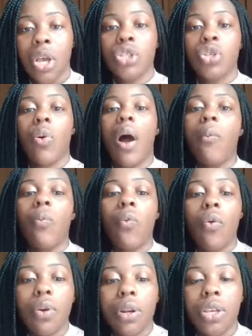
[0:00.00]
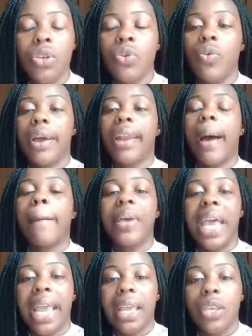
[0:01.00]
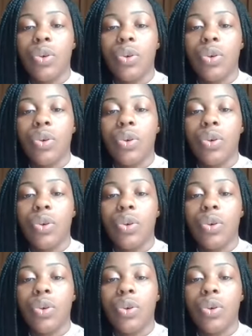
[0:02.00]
So I'm warning you and I'm begging